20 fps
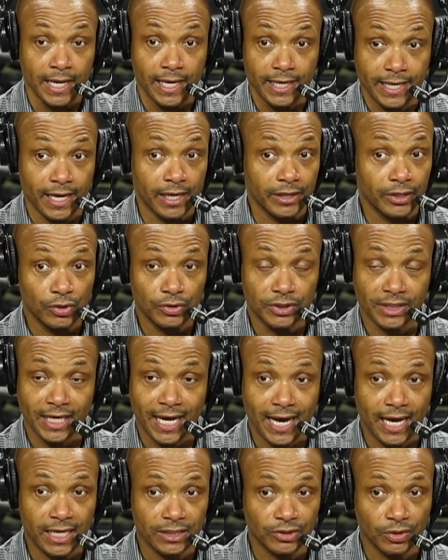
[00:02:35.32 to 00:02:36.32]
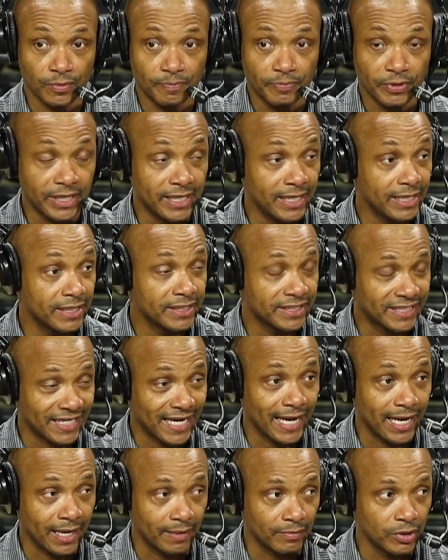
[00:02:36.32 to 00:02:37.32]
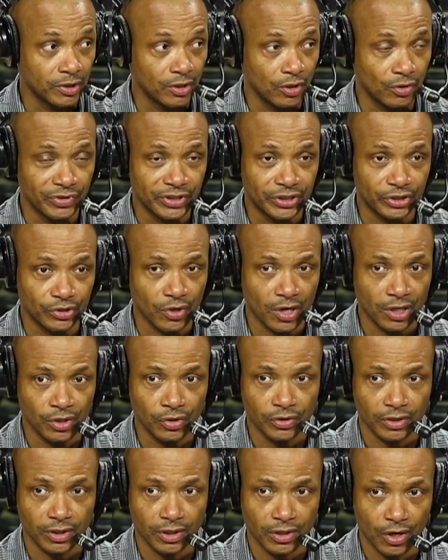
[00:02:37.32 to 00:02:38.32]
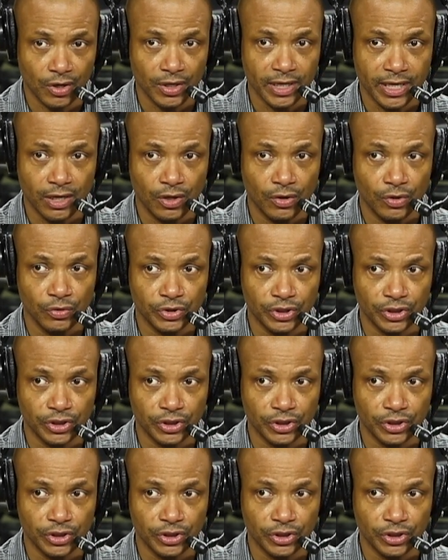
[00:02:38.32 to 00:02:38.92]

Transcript: Yeah, those guys are putting in the time. You know, we struggled early on